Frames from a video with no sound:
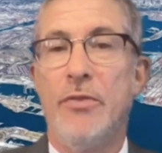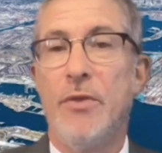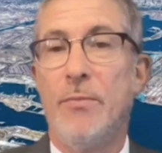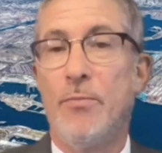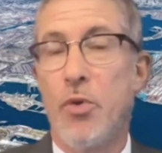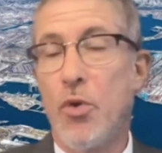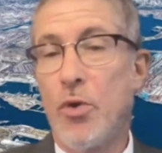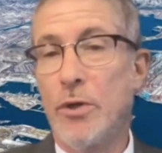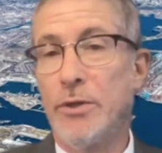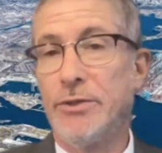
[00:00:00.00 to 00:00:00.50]

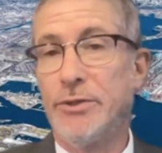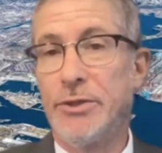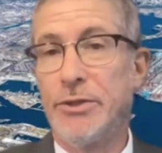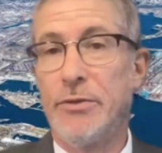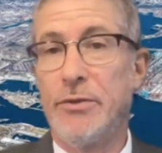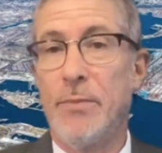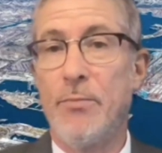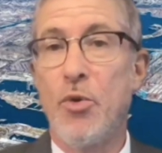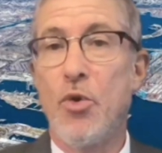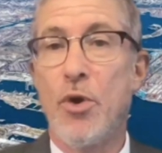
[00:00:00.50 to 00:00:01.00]
the port
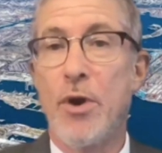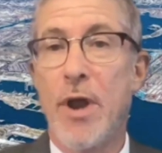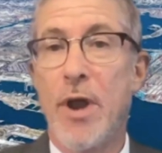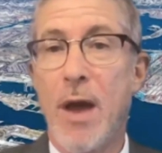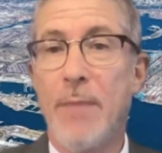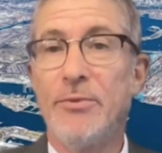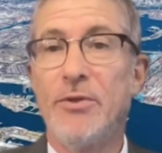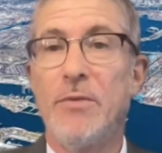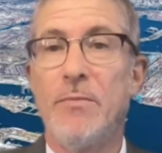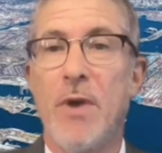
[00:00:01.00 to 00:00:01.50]

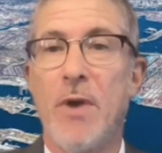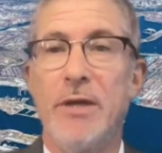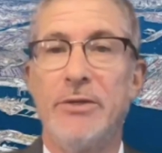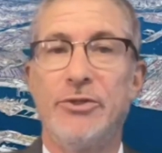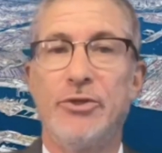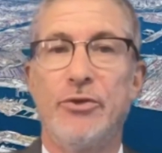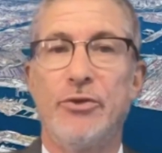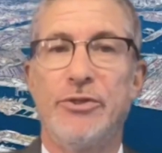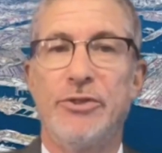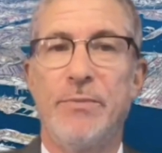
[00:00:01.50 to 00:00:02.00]

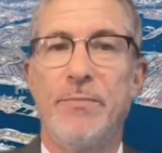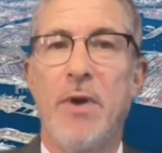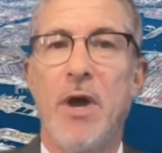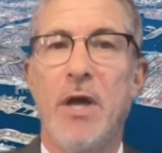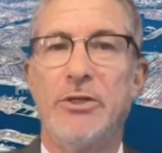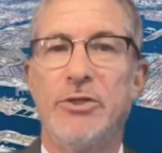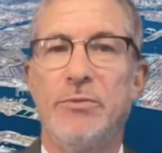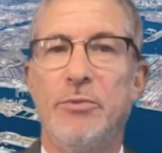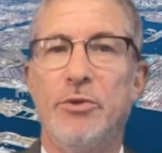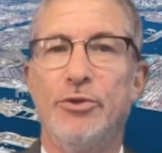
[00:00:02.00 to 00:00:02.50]
optimizer as a
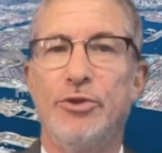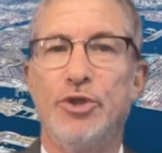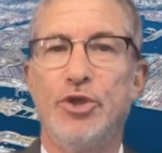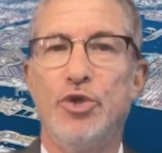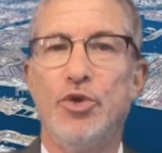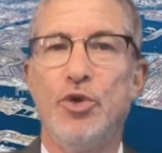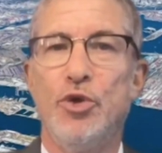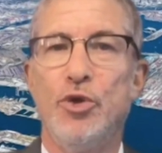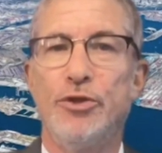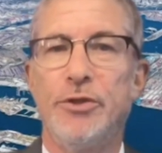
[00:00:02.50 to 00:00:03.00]
possible
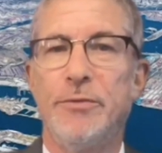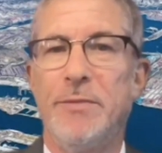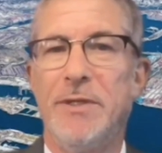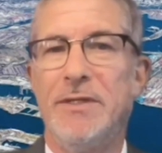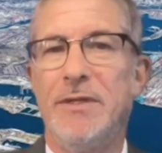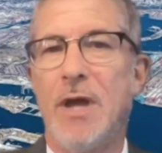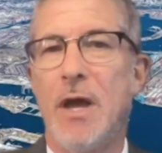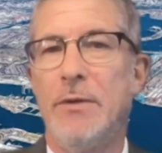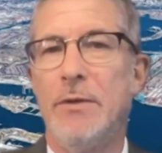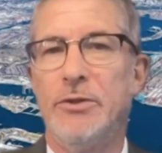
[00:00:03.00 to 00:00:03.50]
tool to
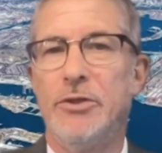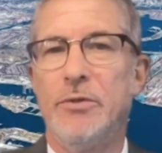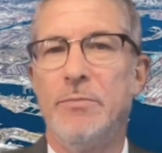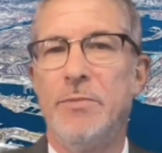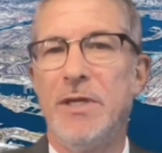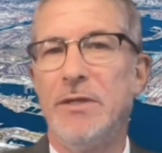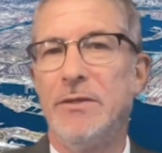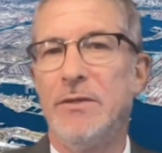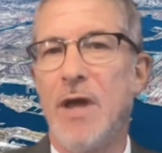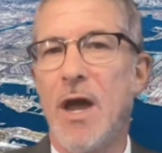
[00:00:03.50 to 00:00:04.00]

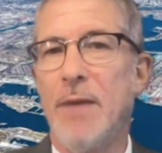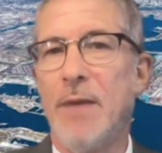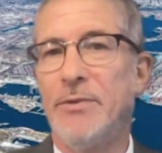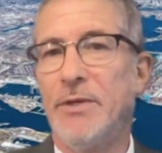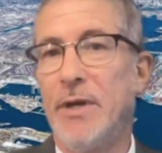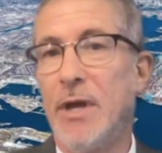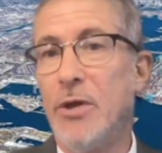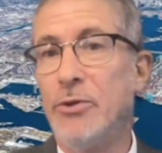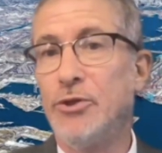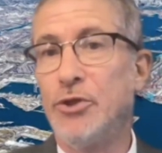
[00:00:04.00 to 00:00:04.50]
be
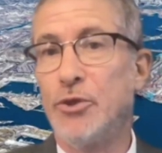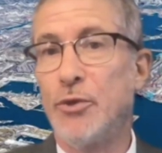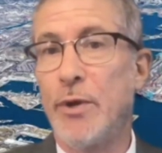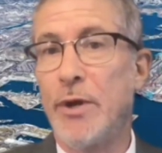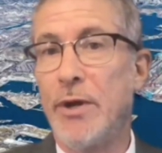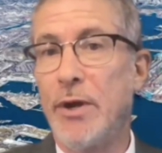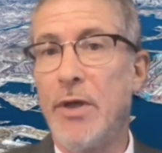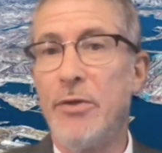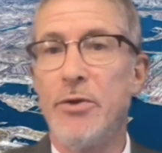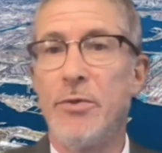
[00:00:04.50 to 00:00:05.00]
adopted
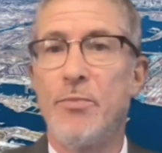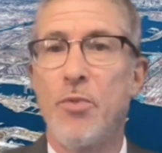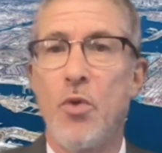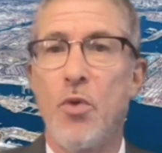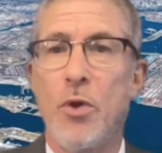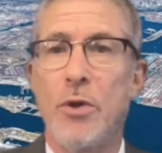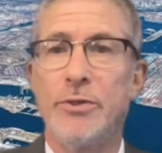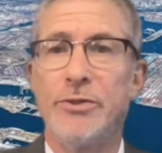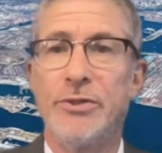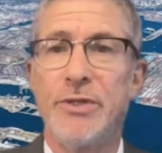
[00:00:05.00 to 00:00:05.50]
elsewhere at other
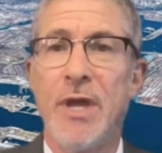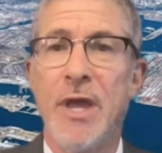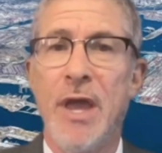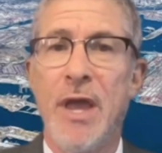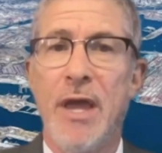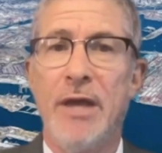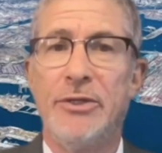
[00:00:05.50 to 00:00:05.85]
ports